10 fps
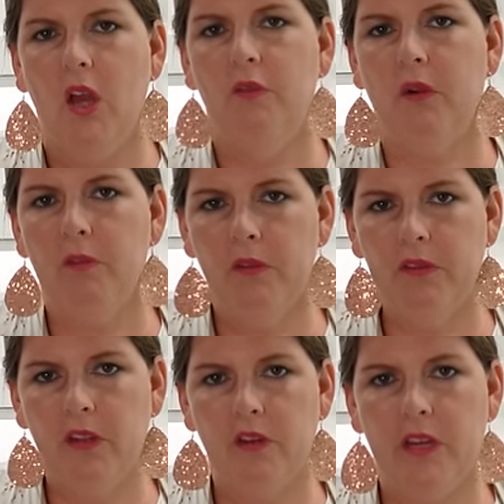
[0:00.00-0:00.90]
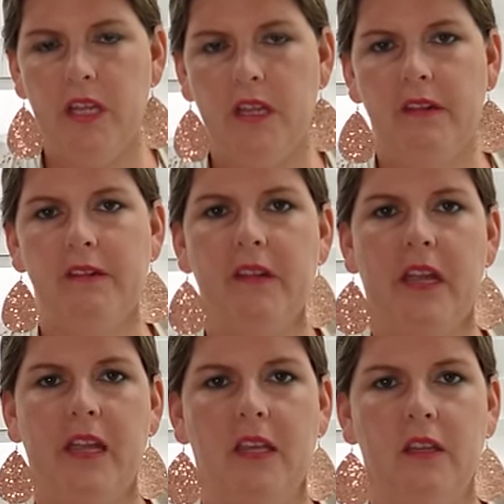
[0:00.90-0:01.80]
from those ingredients
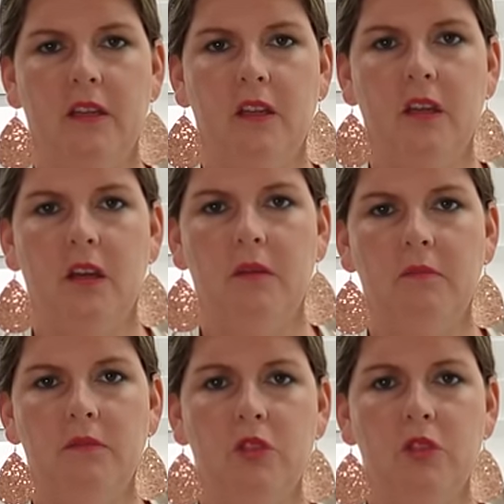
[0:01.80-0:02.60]
and um,